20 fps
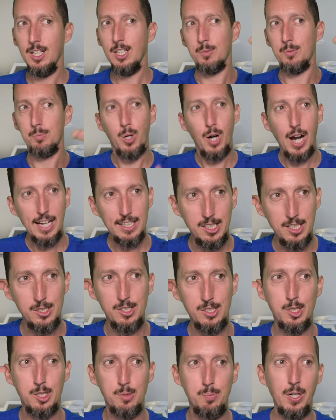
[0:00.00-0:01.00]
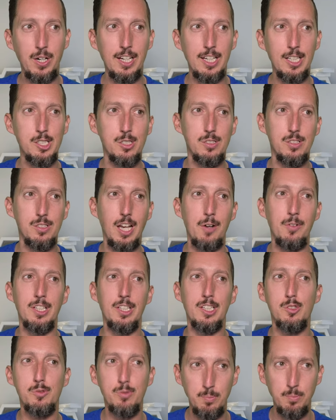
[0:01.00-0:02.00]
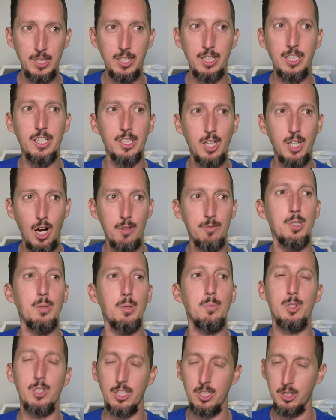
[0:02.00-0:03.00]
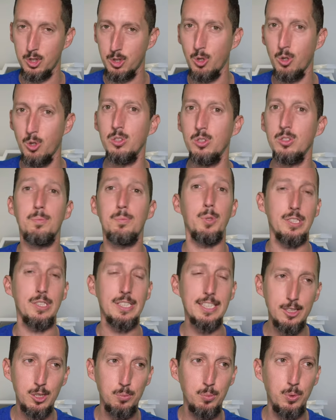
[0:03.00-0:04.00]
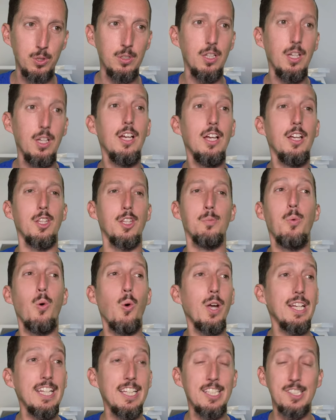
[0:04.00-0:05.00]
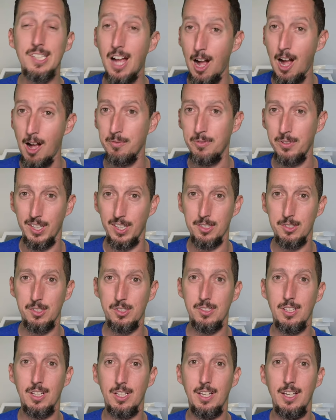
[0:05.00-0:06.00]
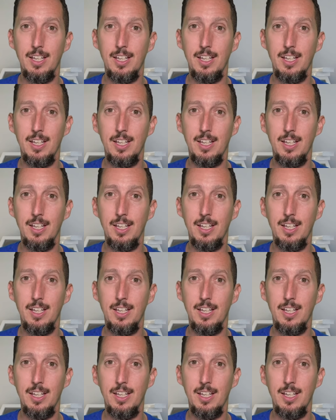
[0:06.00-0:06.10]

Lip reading: The practice experience, everything is familiar, comfortable, controlled, predictable. The point is confidence.